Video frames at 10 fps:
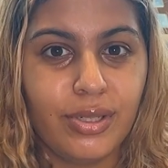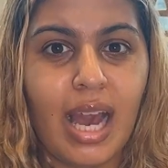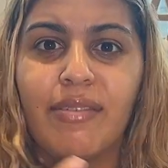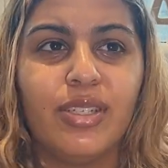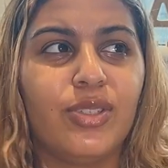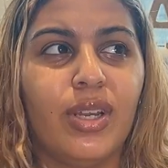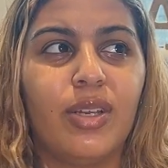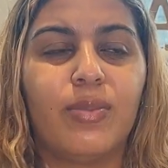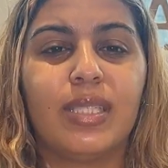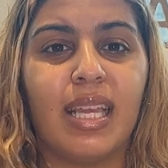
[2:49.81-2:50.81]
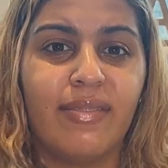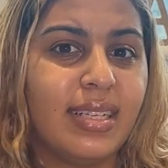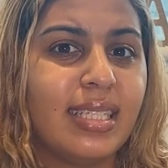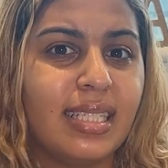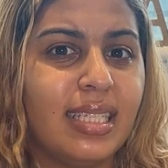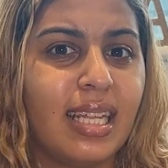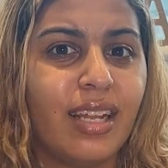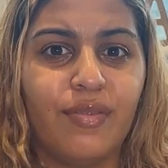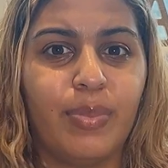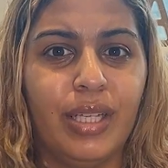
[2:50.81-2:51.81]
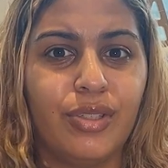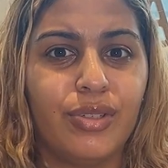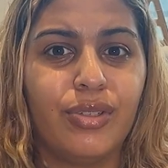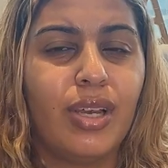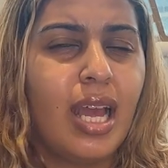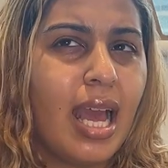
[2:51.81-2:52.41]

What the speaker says: I've enjoyed almost every city that I've been to.